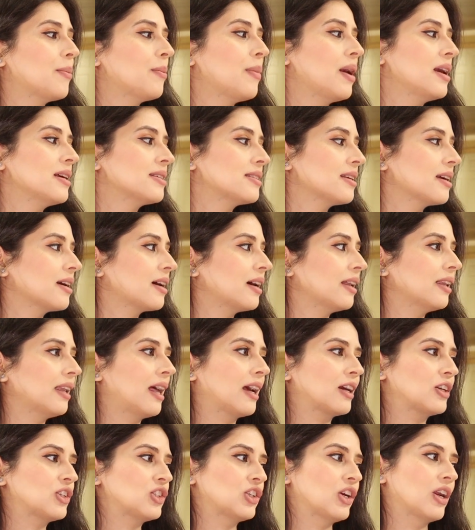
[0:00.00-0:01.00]
amazing
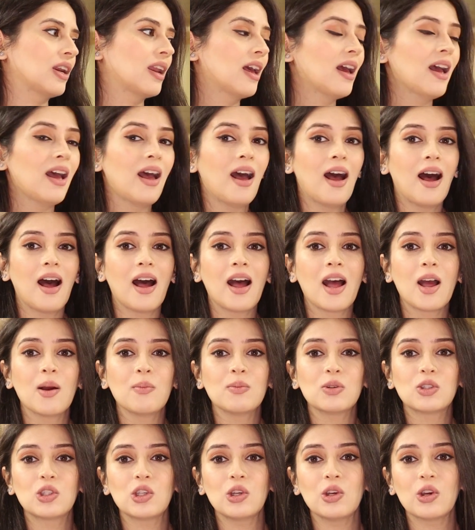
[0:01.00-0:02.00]
collection.
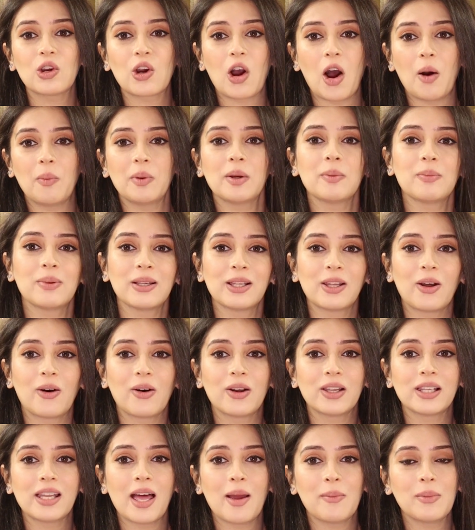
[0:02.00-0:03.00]
Um, do comment
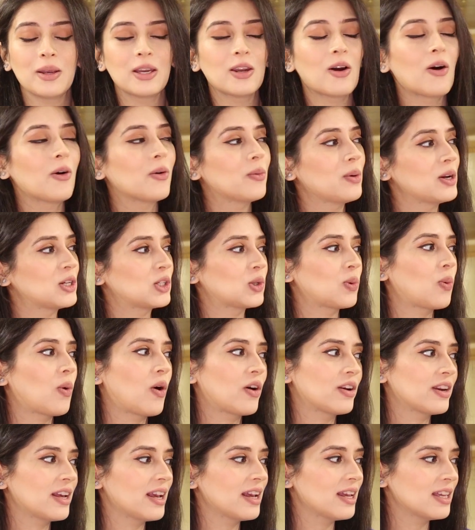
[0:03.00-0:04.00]
below, let me know which
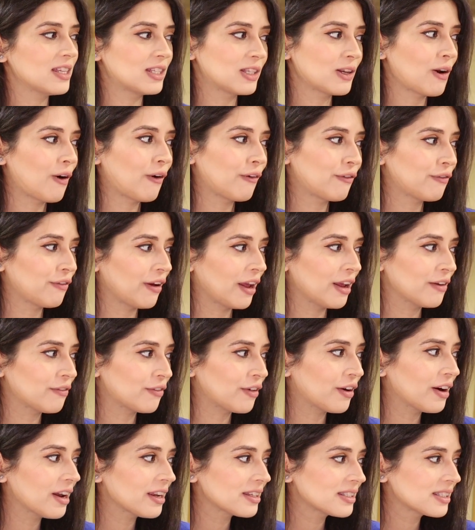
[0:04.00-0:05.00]
one is your
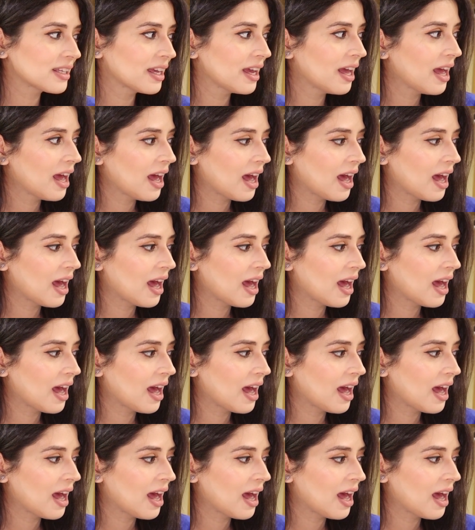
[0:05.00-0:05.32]
favorite.